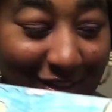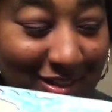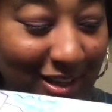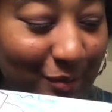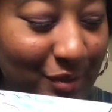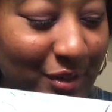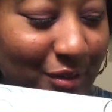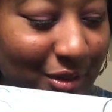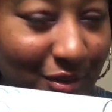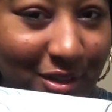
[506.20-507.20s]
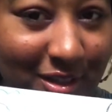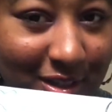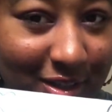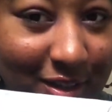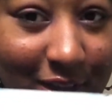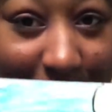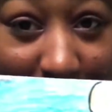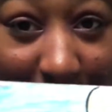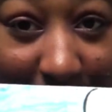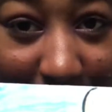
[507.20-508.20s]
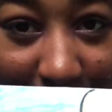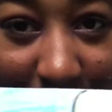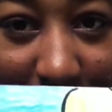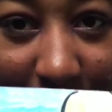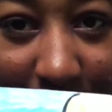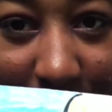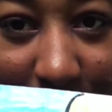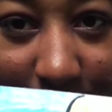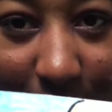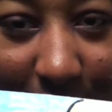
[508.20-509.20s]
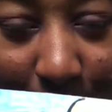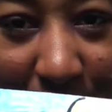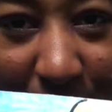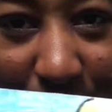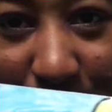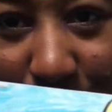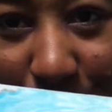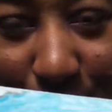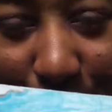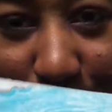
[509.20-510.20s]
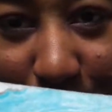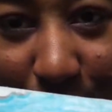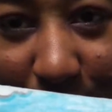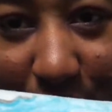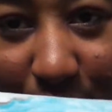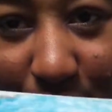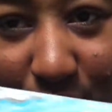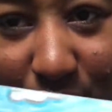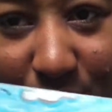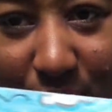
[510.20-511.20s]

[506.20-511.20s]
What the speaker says: said I wanted to go to Little India. I finally did. I like Miguel Jr.'s burritos.